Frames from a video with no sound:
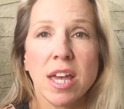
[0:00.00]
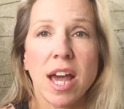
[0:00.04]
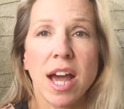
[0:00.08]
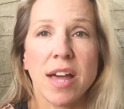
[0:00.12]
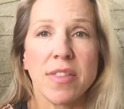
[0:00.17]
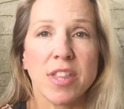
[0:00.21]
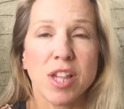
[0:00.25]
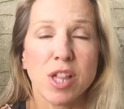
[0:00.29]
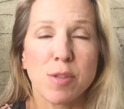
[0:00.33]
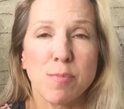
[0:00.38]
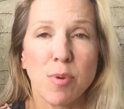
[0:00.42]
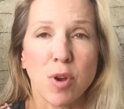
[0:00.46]

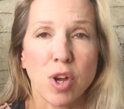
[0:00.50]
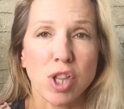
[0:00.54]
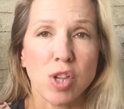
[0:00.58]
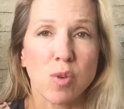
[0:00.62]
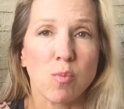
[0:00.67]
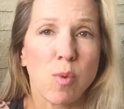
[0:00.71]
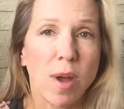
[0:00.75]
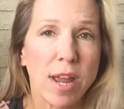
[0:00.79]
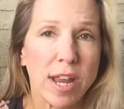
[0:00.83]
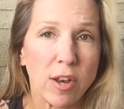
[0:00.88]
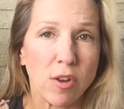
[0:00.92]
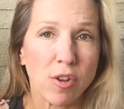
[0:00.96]
And this book is a
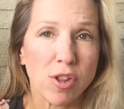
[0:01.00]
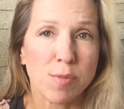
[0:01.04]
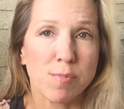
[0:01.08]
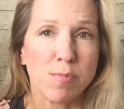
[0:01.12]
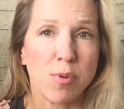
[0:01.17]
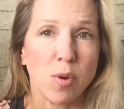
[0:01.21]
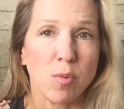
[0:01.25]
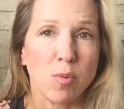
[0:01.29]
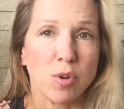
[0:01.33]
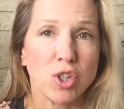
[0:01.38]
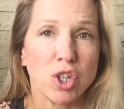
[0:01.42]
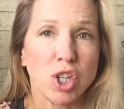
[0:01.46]
weight loss
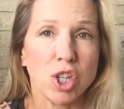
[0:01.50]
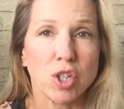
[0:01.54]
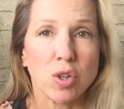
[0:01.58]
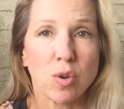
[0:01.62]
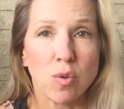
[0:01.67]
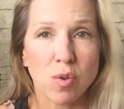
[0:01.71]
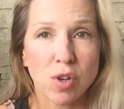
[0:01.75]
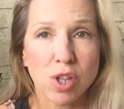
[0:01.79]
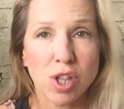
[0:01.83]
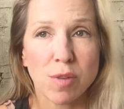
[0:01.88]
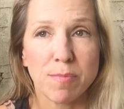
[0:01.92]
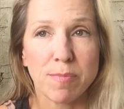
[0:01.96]
book where she
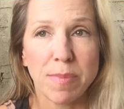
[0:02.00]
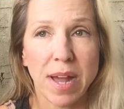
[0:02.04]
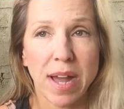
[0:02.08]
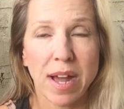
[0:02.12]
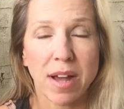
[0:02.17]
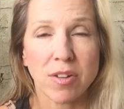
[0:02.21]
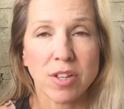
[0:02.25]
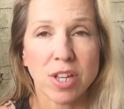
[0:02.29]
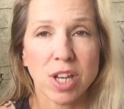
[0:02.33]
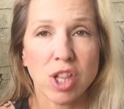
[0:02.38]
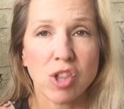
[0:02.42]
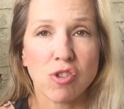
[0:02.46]
talks
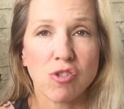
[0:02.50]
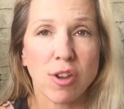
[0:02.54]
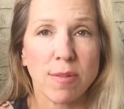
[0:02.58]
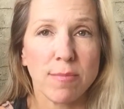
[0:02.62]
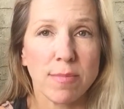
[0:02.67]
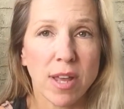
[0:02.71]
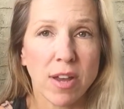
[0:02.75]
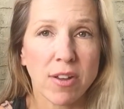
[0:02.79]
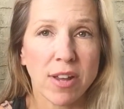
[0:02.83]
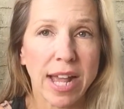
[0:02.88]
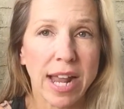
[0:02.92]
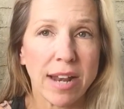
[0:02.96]
about
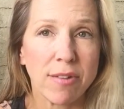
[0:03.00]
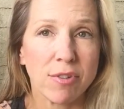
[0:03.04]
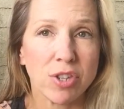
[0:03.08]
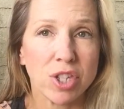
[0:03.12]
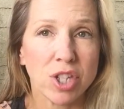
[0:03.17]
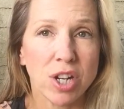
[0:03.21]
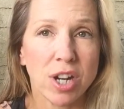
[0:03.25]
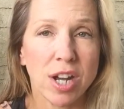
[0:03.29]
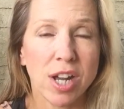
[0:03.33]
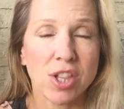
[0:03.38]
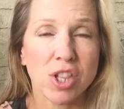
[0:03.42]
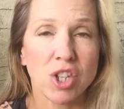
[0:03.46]
extreme low calorie
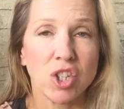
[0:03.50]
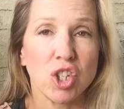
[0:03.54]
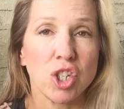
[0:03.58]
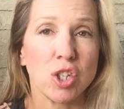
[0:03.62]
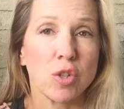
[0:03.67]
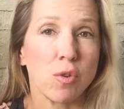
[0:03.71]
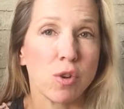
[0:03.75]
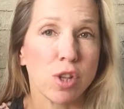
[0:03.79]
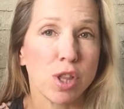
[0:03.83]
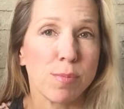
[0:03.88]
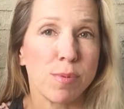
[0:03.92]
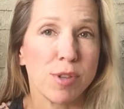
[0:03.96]
diets, and she
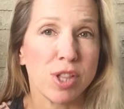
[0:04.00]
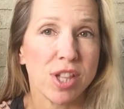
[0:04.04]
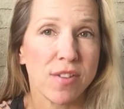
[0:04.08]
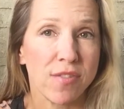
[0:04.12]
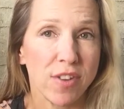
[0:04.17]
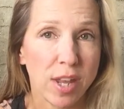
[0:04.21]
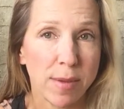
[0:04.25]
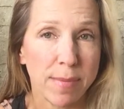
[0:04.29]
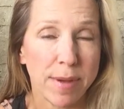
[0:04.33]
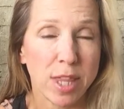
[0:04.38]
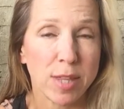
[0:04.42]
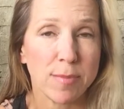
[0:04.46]
talks
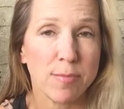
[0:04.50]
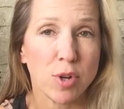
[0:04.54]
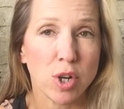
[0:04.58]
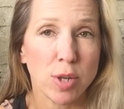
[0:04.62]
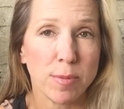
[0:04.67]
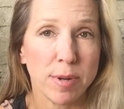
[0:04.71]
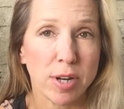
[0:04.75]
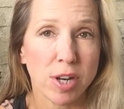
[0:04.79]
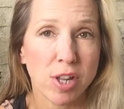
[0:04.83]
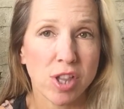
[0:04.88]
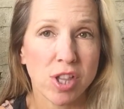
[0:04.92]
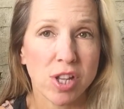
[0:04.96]
specifically about the
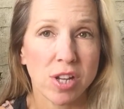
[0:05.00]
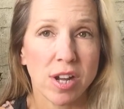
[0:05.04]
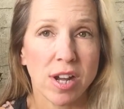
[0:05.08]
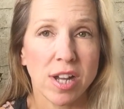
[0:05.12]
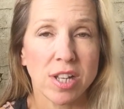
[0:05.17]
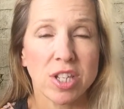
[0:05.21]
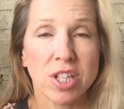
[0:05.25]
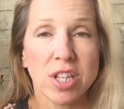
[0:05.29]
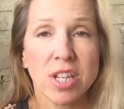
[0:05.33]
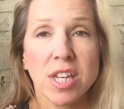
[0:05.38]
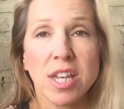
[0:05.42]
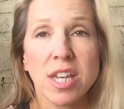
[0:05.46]
bodybuilder's
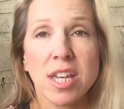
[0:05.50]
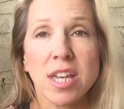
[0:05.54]
diet.